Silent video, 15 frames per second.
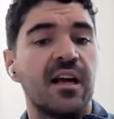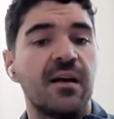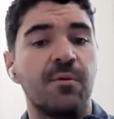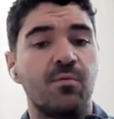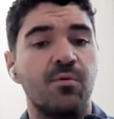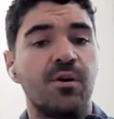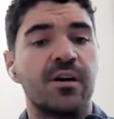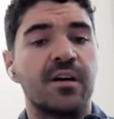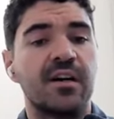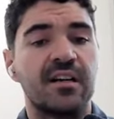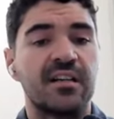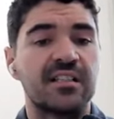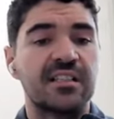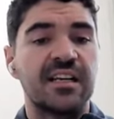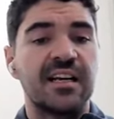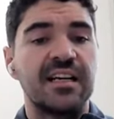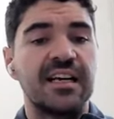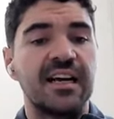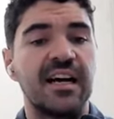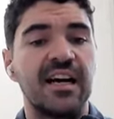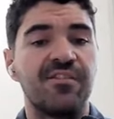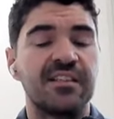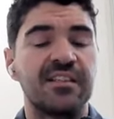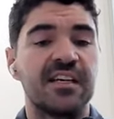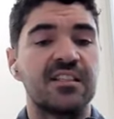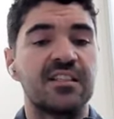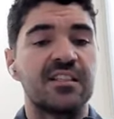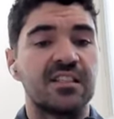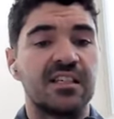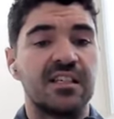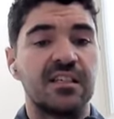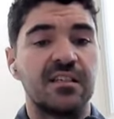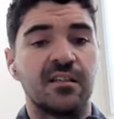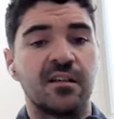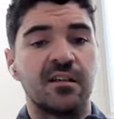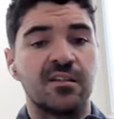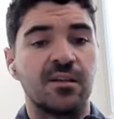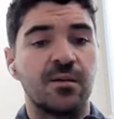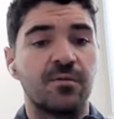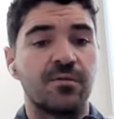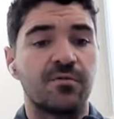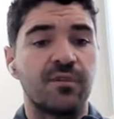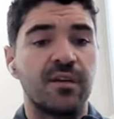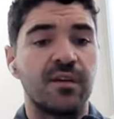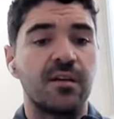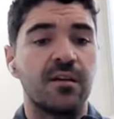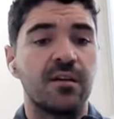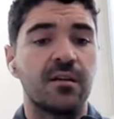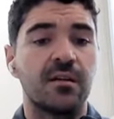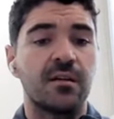um, but working at a slightly higher intensity at zone three.